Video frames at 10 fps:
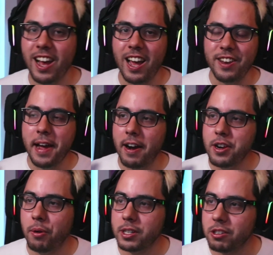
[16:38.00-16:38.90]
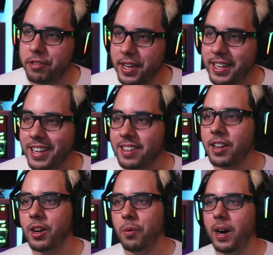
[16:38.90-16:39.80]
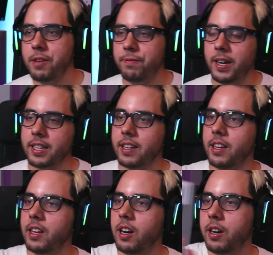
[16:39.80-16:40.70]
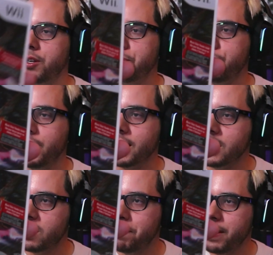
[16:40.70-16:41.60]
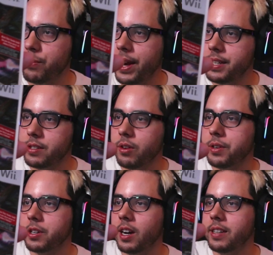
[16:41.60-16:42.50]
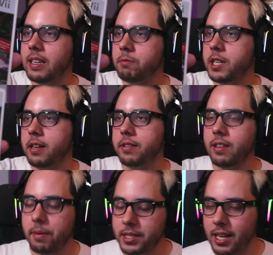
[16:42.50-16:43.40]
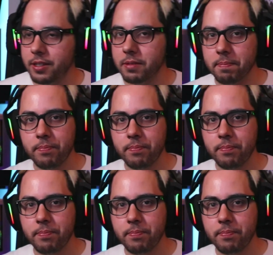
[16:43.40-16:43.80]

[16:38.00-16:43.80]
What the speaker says: And now I know what you're thinking. Why the fuck are you plugging Speed Racer on your goddamn channel? Now let me tell you.